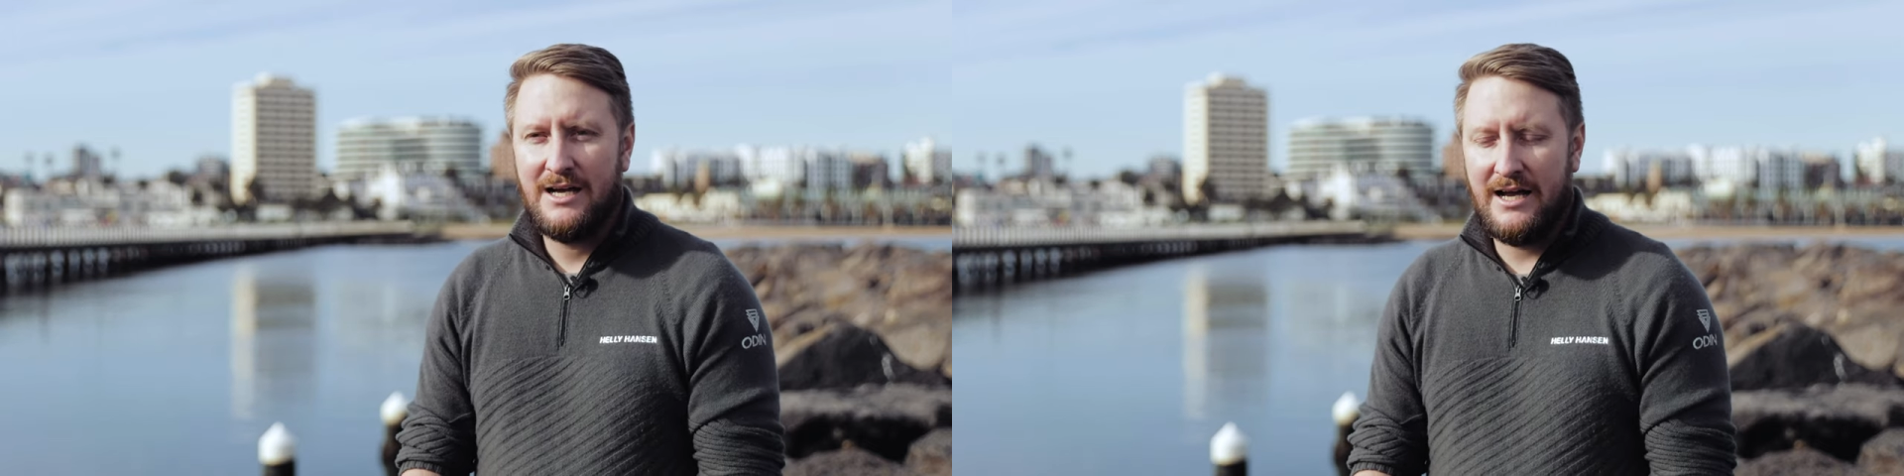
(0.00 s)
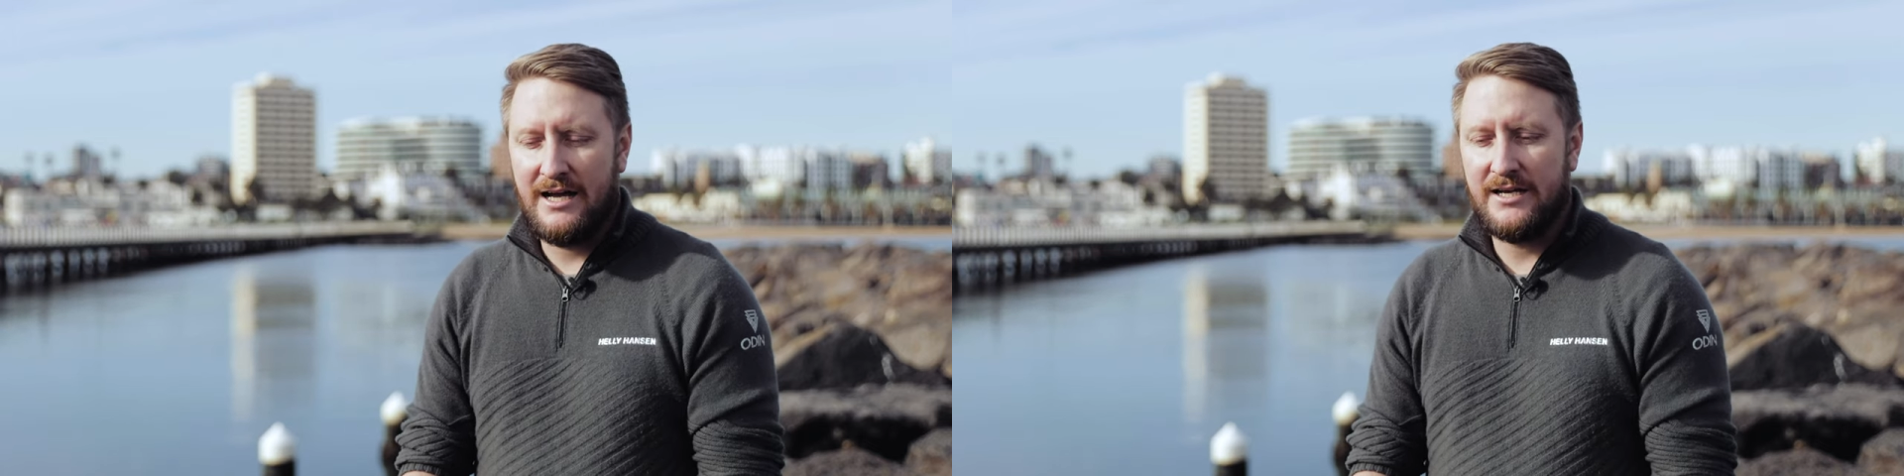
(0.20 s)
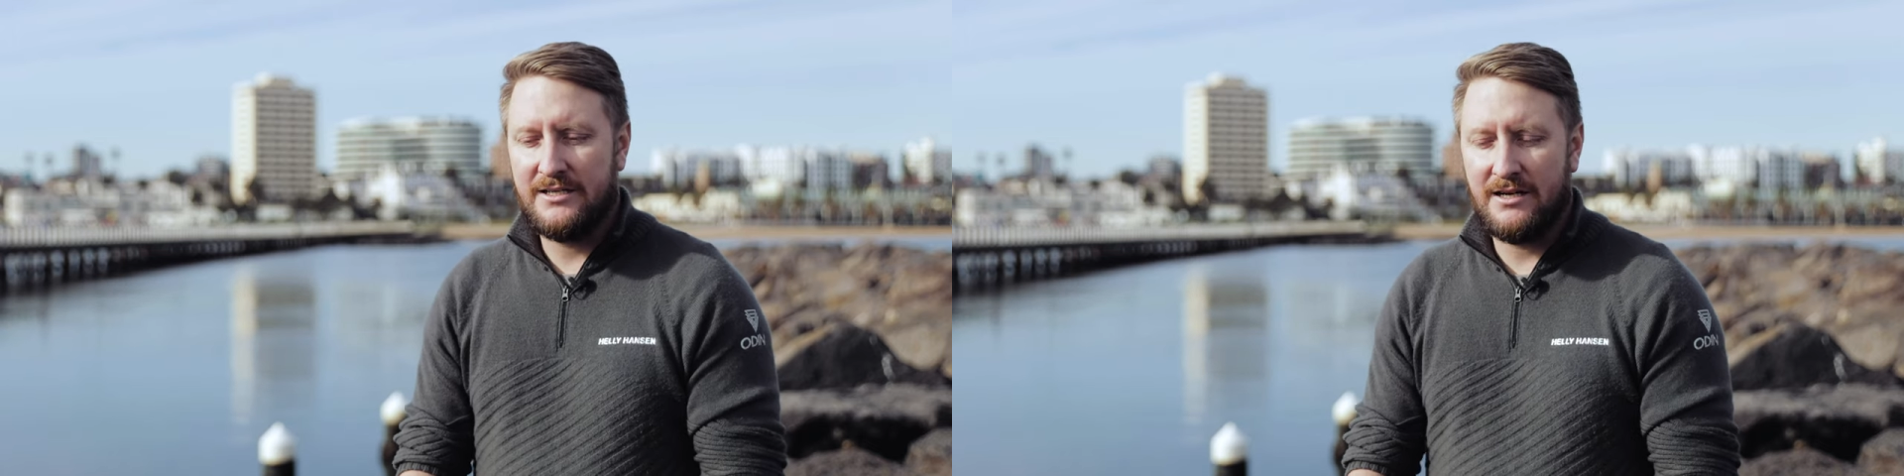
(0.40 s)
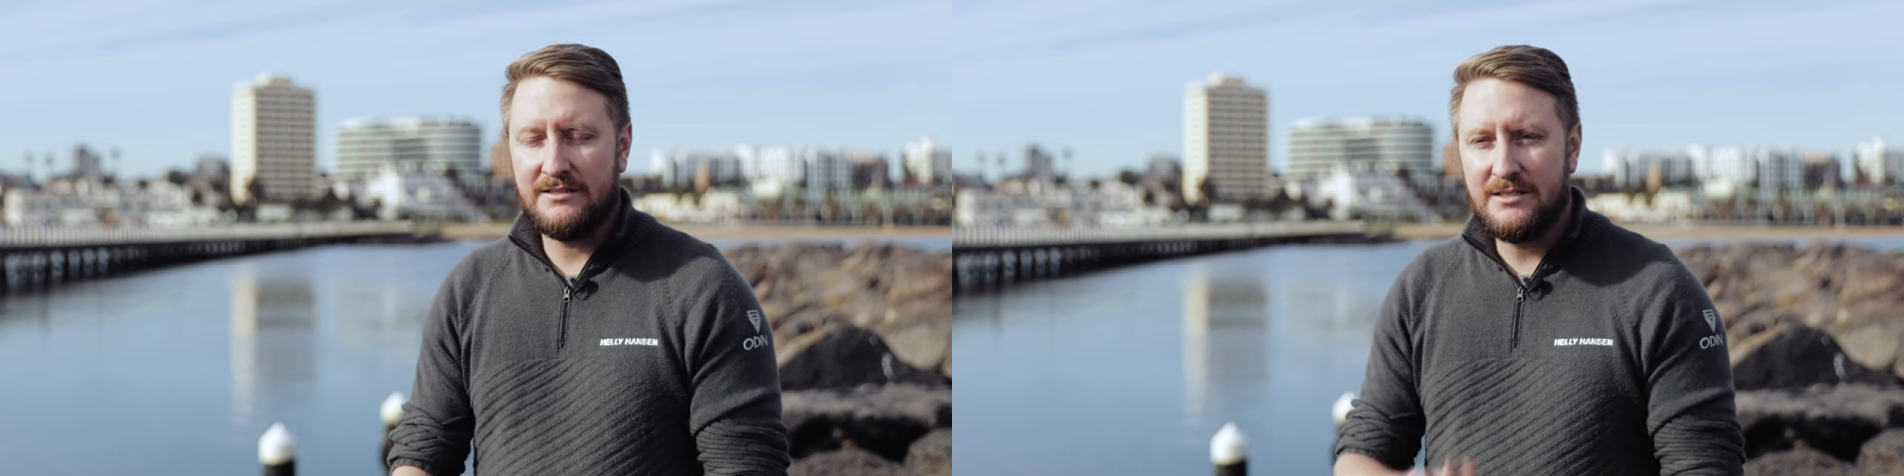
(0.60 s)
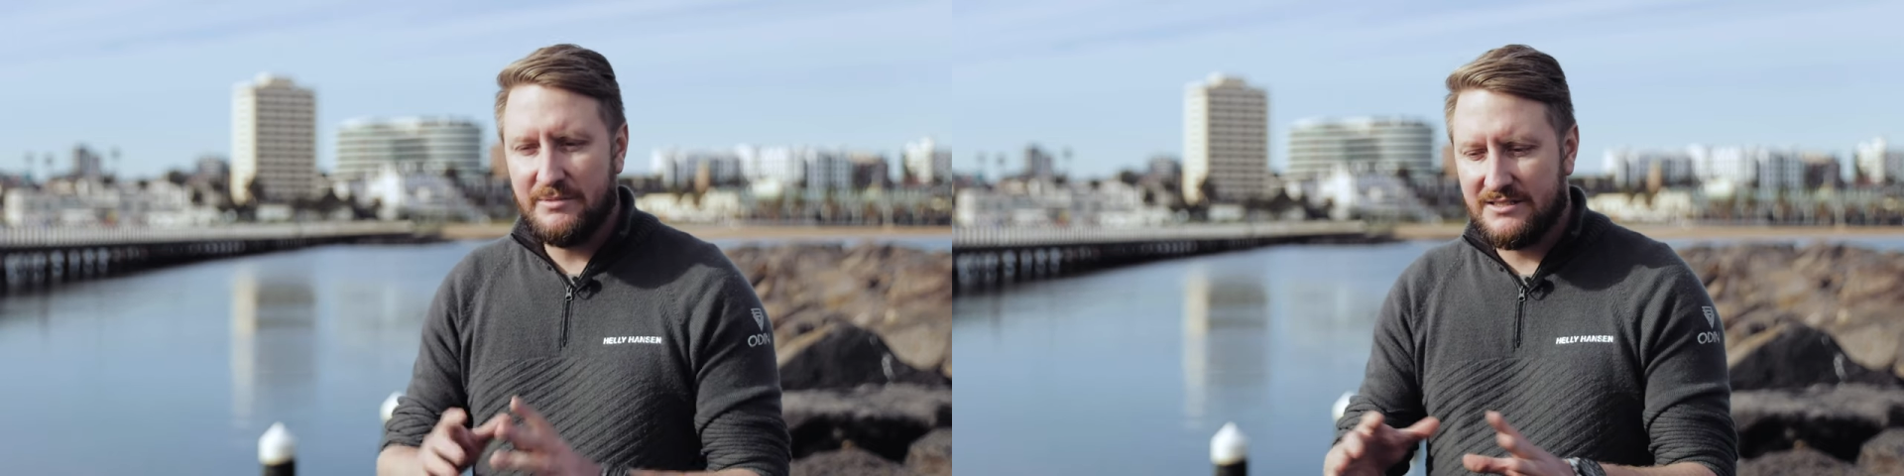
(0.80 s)
And you know, I
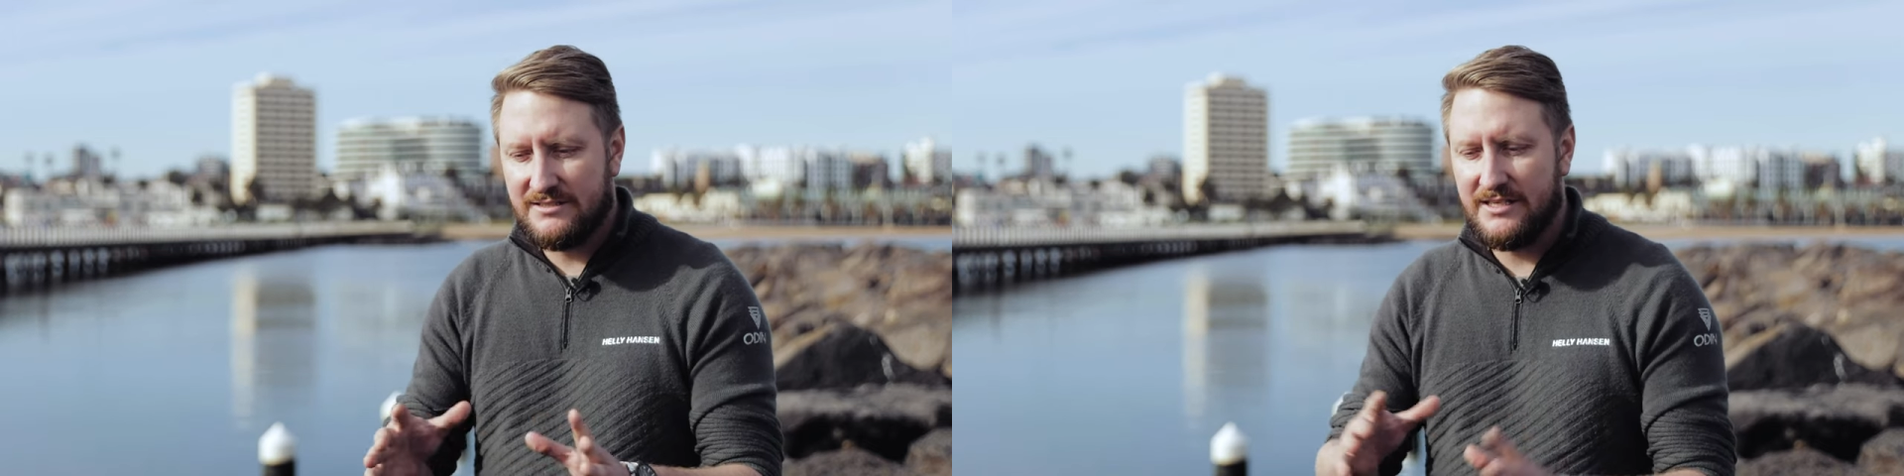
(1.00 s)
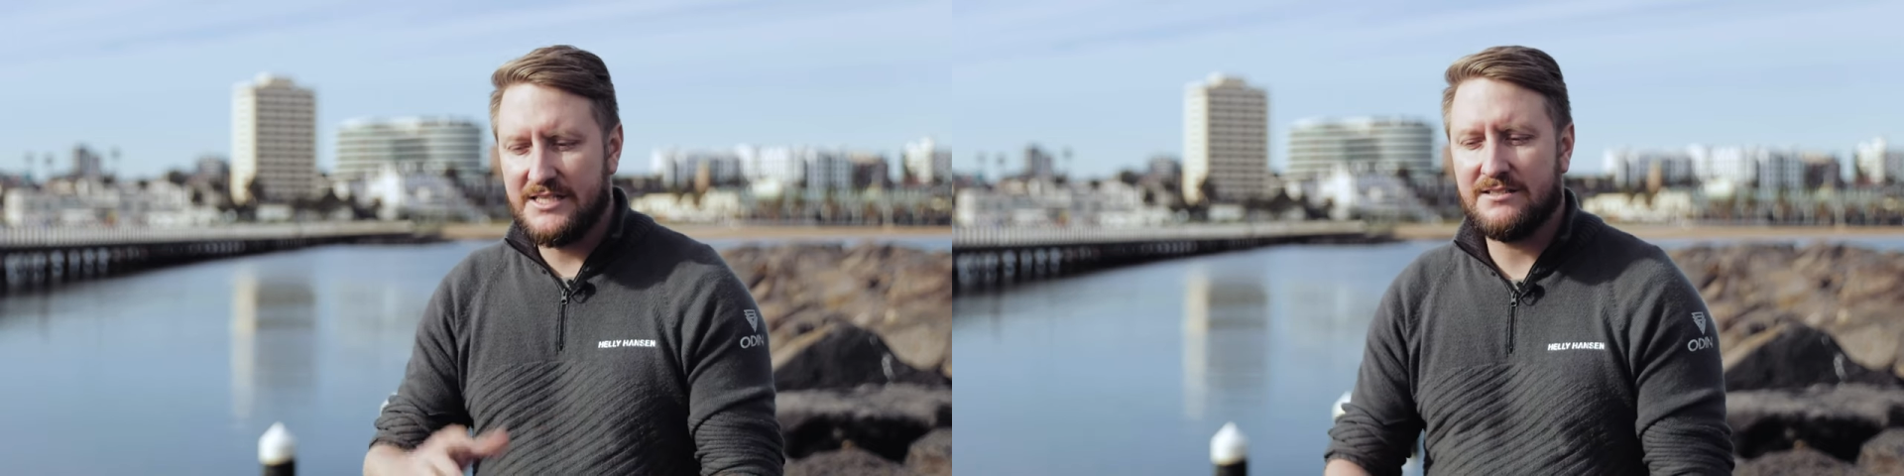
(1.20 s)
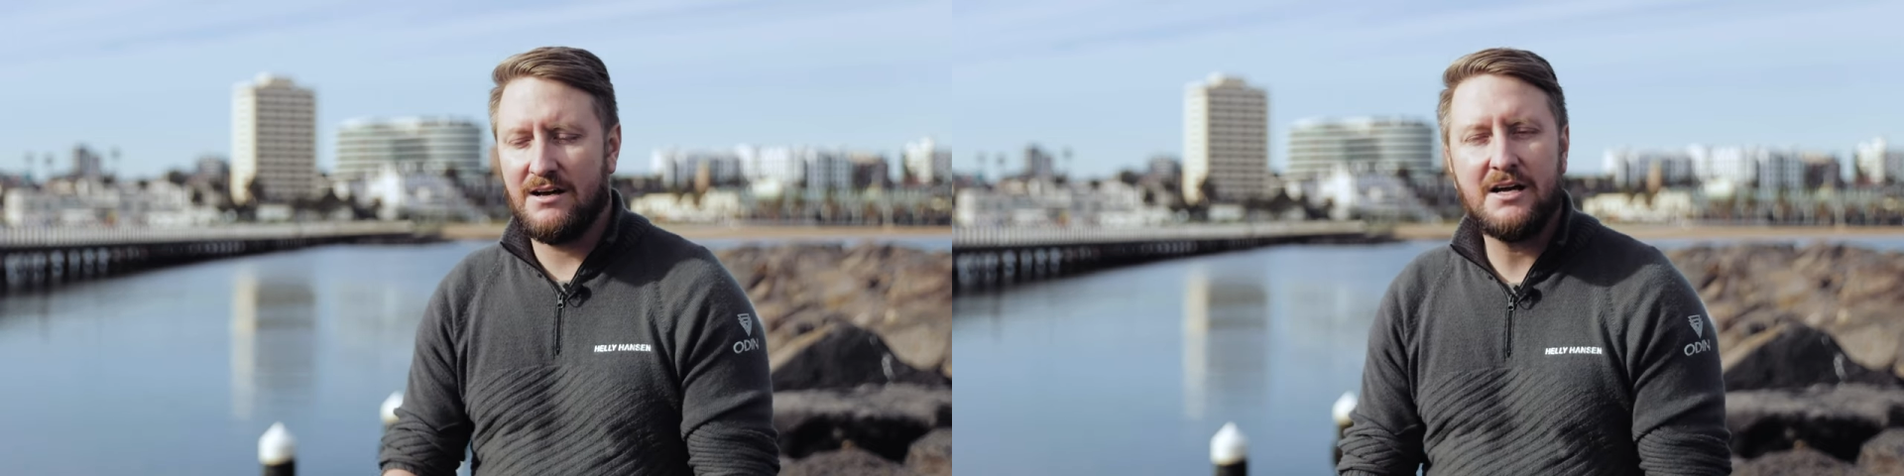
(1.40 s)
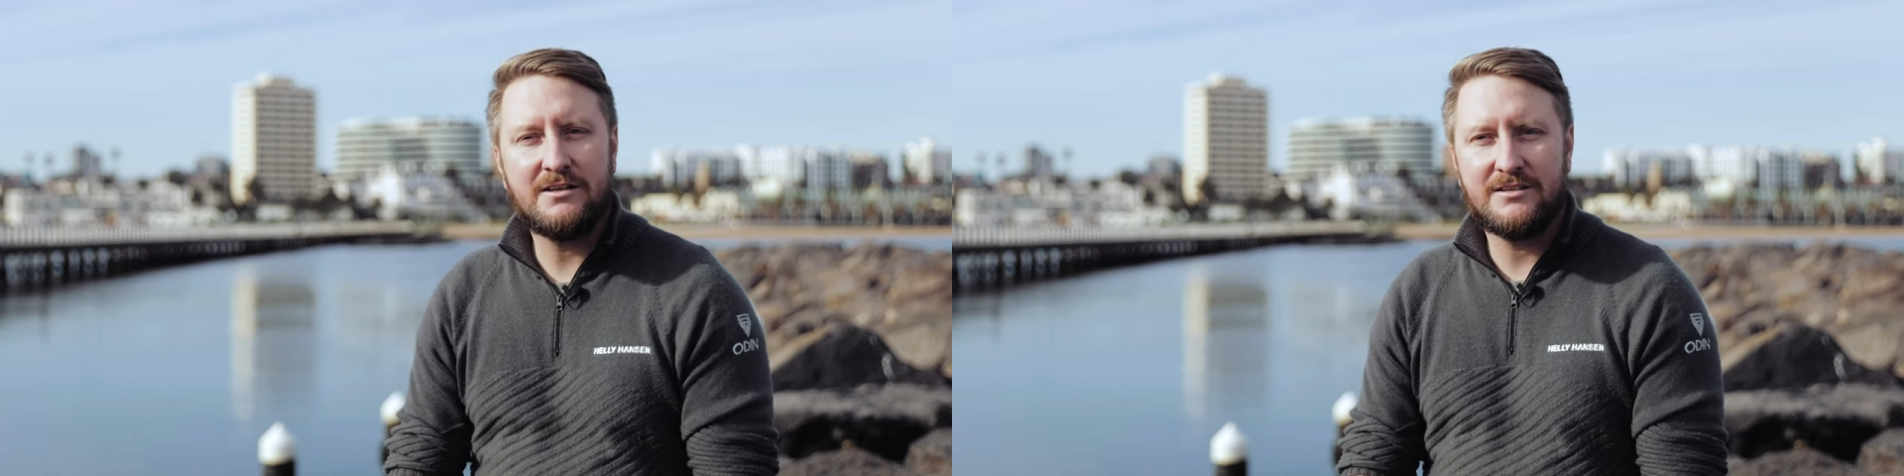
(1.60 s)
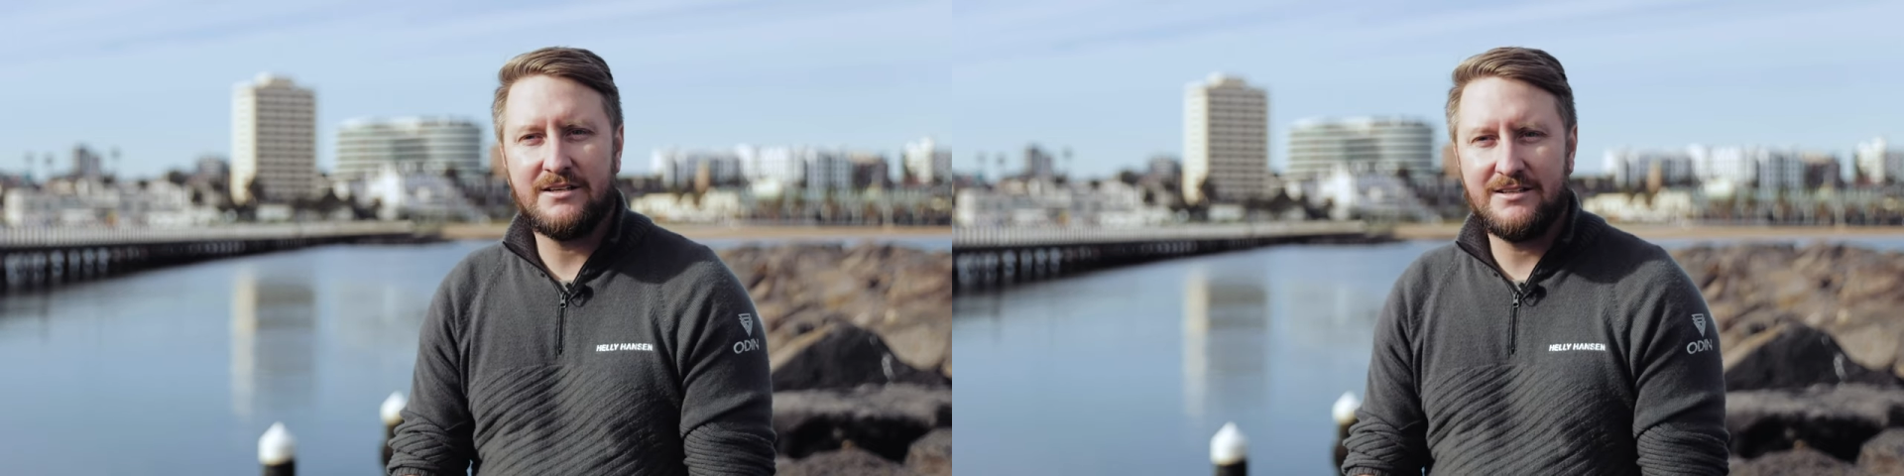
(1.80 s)
did a bit of CSI
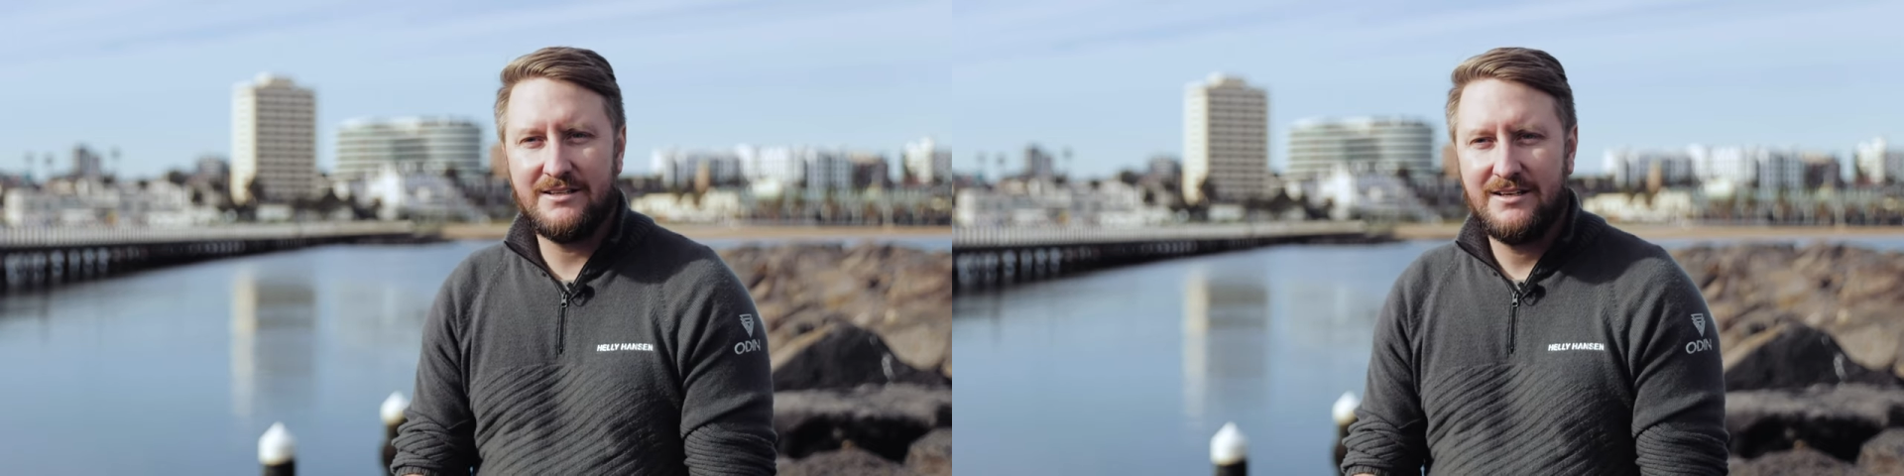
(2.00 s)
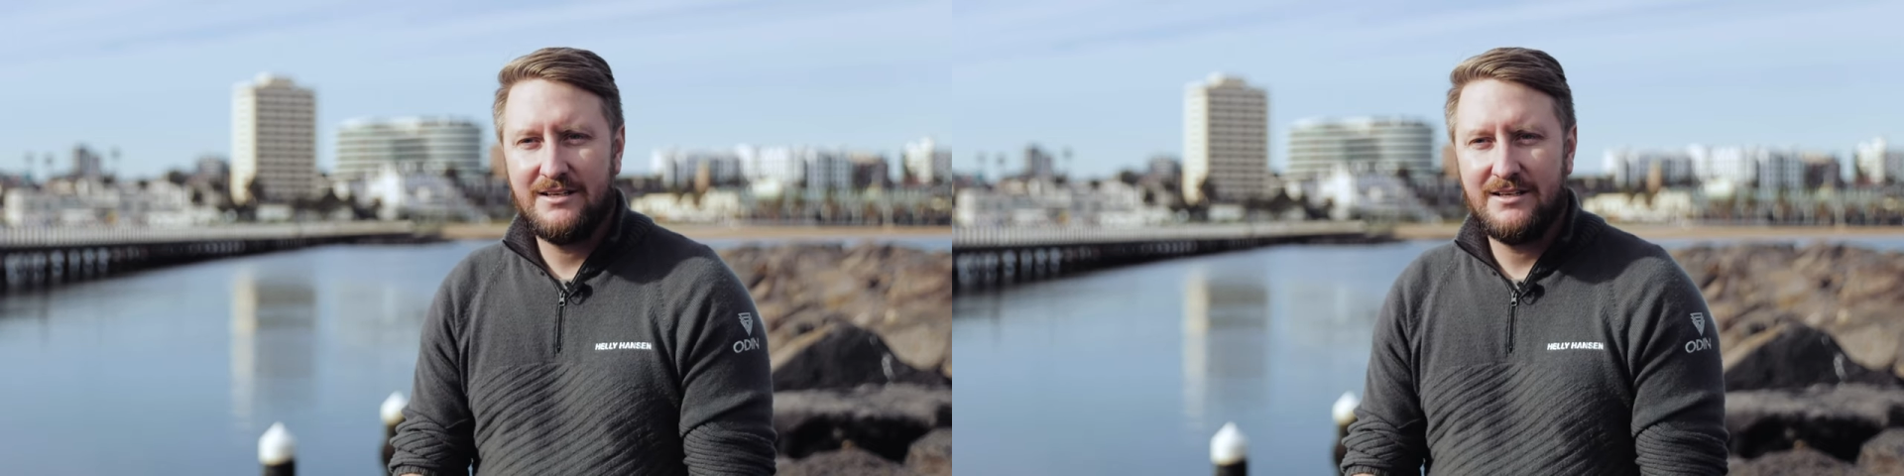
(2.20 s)
on the,